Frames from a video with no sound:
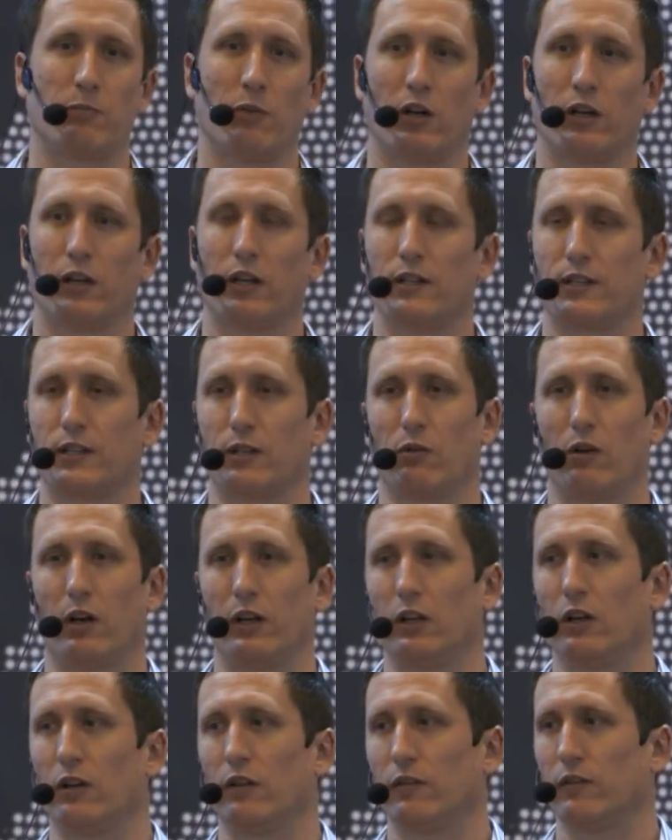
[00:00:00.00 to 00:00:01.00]
market, so I
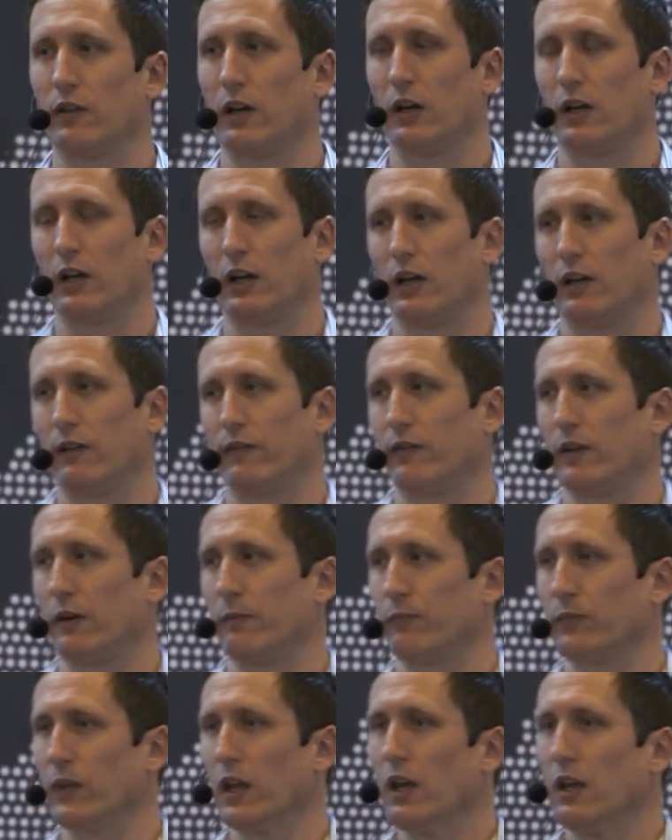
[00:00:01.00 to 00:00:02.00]
know
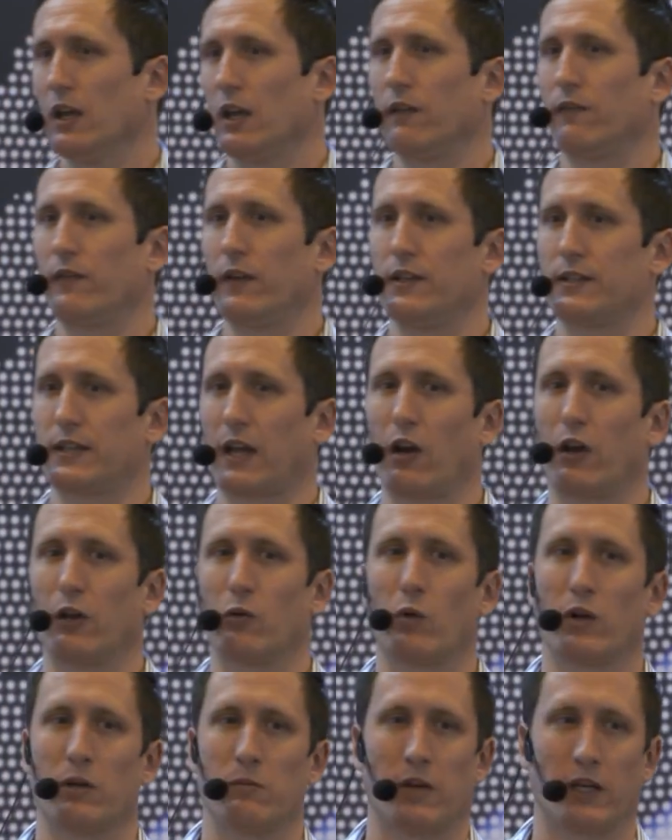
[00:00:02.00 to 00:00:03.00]
if he's carrying
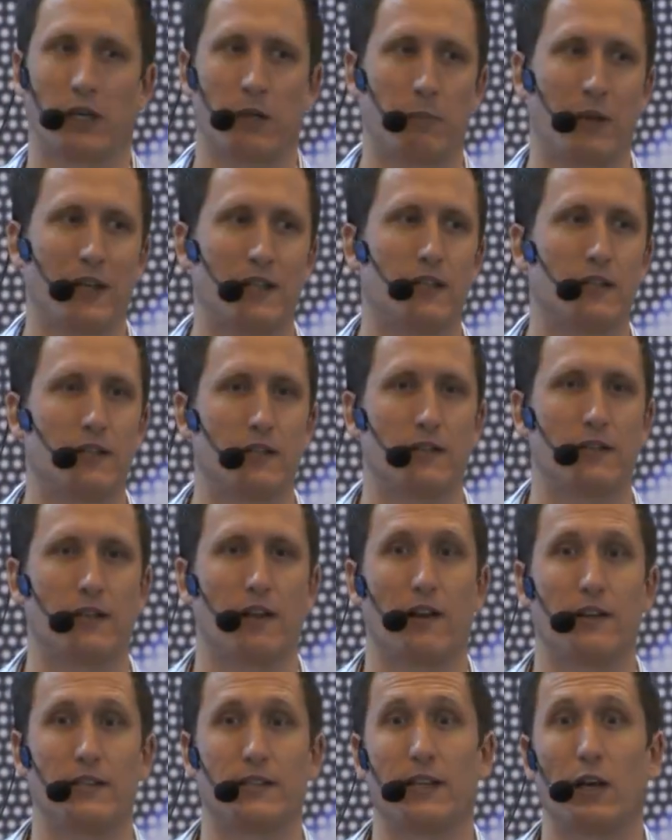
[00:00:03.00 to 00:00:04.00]
one of my competitors that
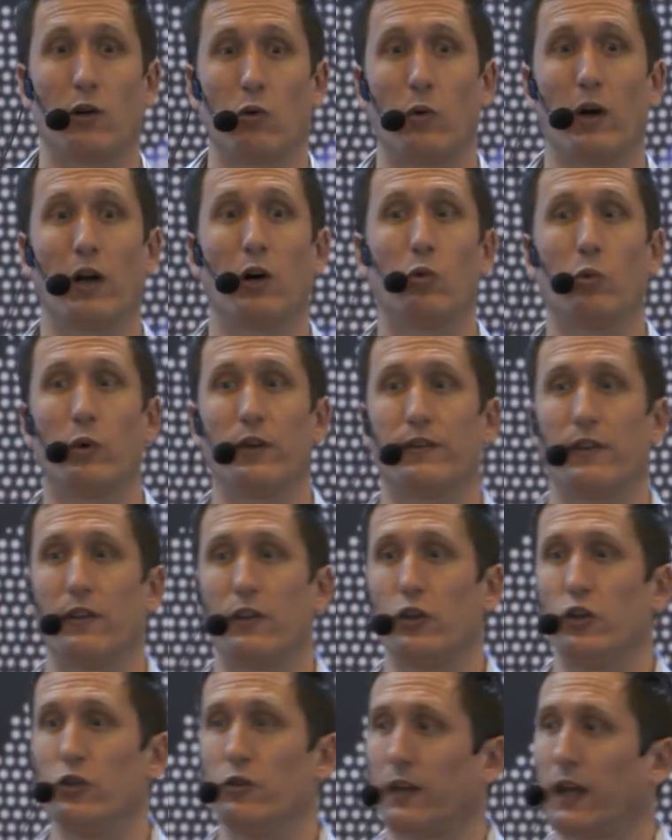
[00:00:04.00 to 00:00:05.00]
I sell well with in
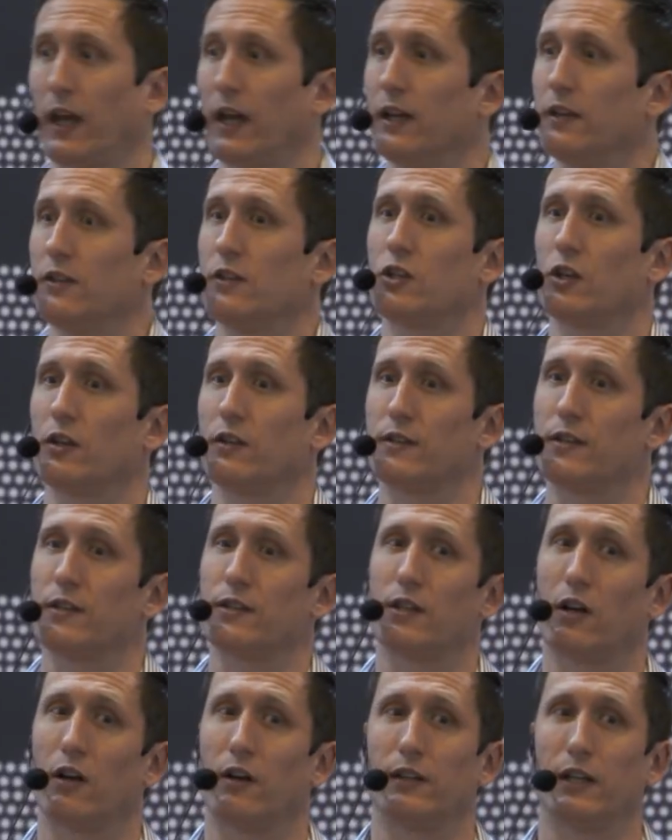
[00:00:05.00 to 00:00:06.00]
the UK, the
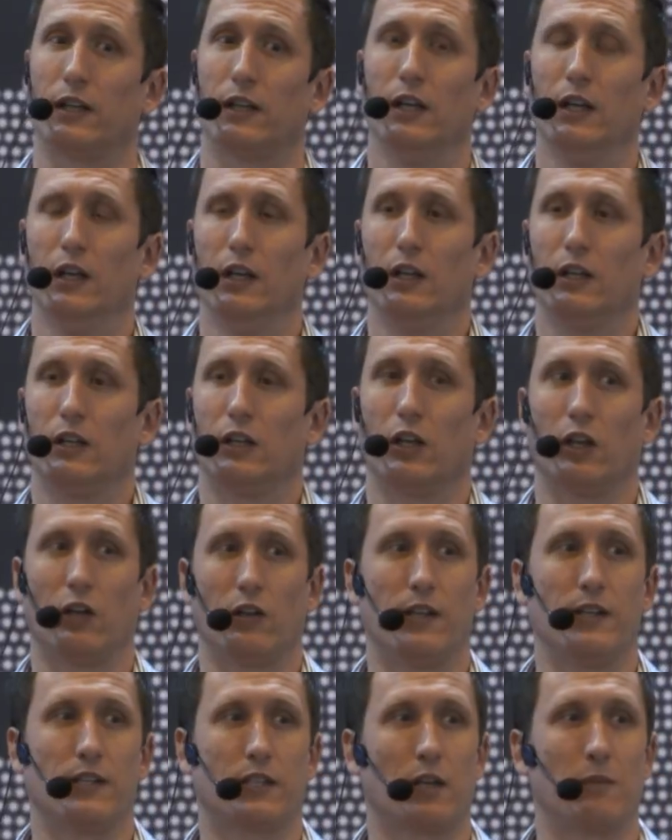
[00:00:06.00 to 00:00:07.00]
chances are that
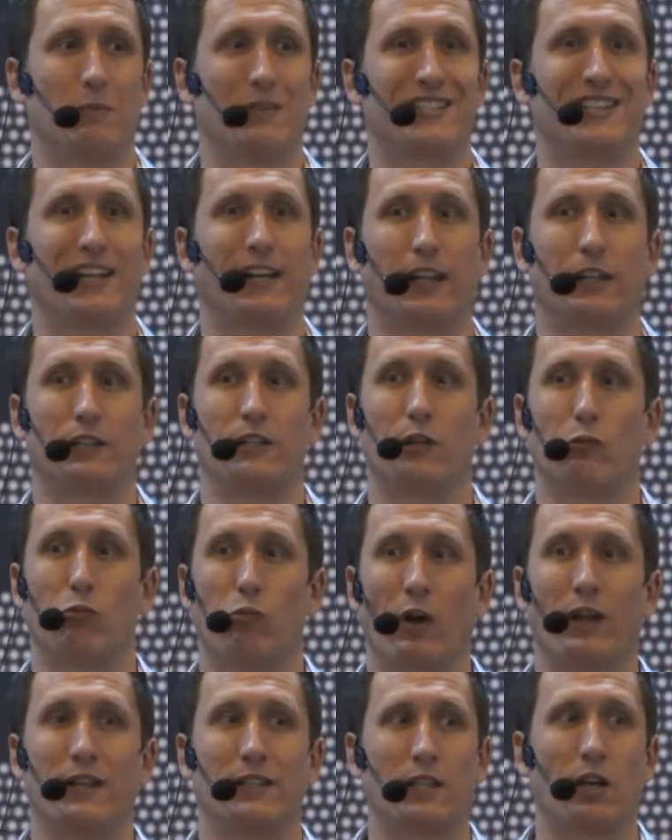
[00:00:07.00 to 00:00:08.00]
he's going to be selling into the
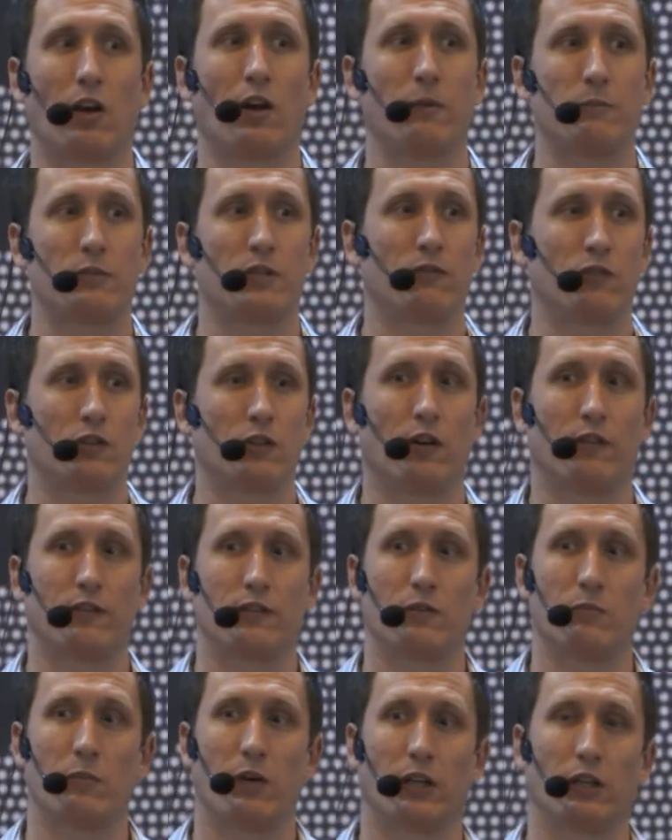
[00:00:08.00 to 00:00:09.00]
right types of
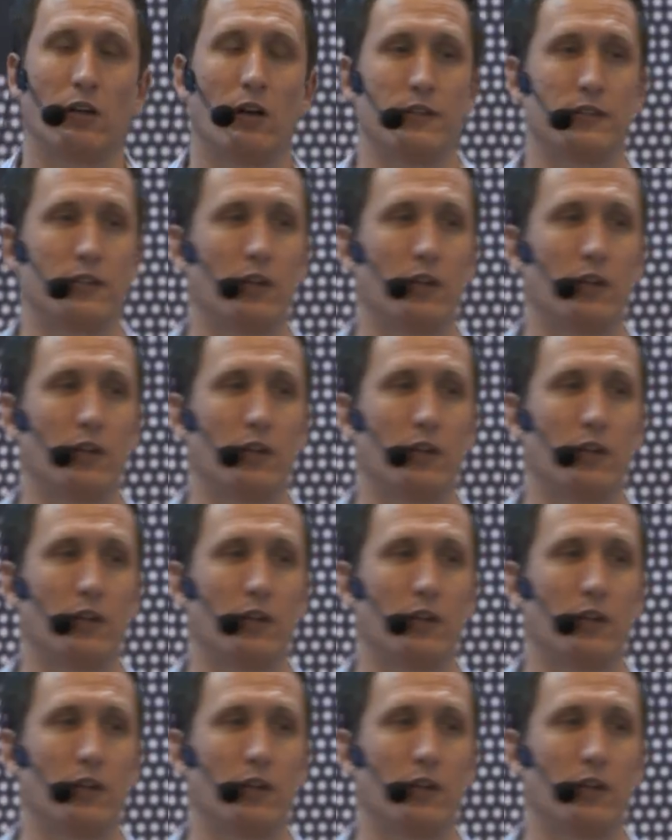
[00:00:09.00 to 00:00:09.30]
shops for my cards.